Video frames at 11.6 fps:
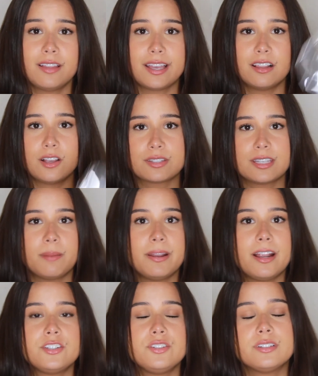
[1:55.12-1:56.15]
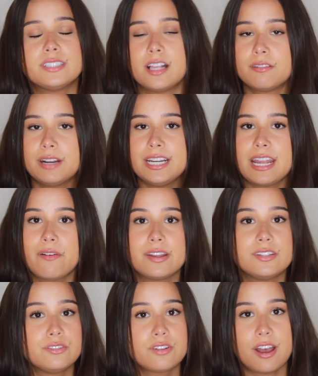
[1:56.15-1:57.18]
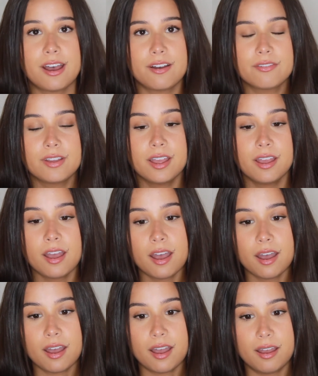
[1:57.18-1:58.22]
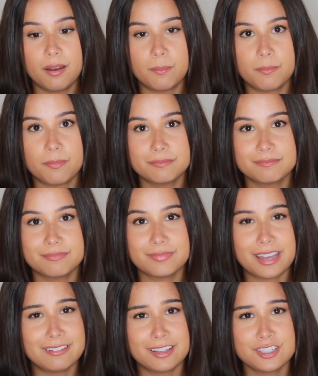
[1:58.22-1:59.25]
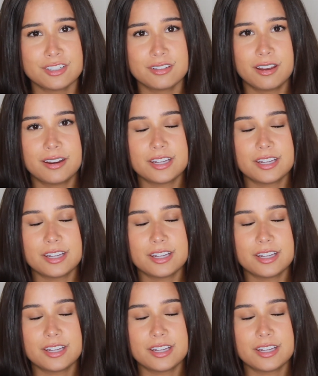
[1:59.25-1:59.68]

like close up, and as you can tell right now, I do not have eyelashes on.